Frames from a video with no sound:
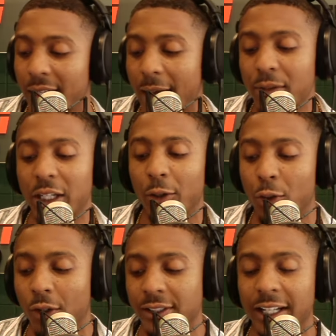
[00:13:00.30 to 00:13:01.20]
I'm Theo
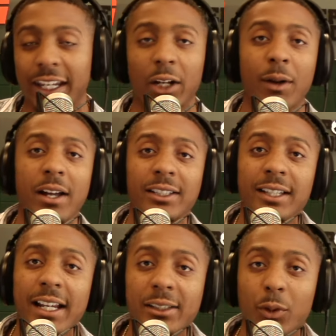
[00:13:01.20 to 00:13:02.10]
Dorsey. The Get Around is
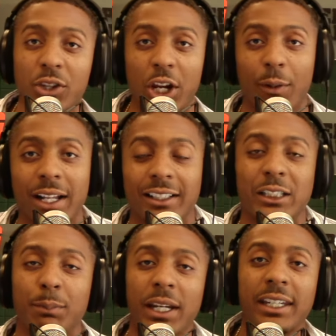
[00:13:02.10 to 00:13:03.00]
next. We're Theoretically
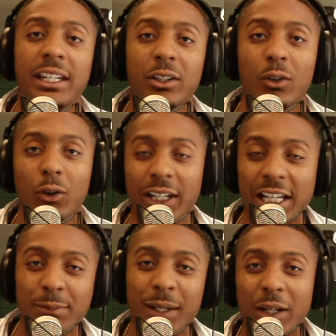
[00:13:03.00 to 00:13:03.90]
Speaking on
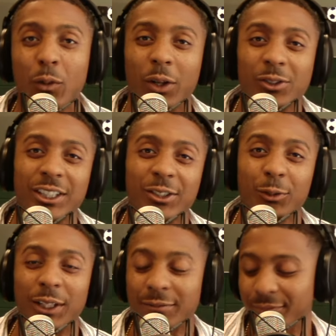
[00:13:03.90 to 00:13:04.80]
ESPN 106.3.